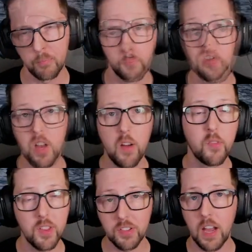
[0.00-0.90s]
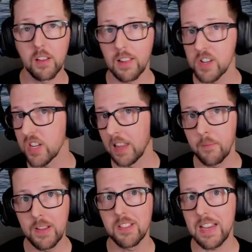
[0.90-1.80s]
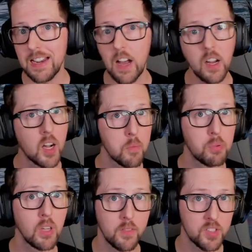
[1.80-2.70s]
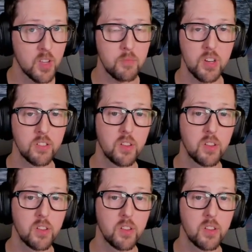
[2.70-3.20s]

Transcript: First off, for this calculation, let me state a couple of assumptions.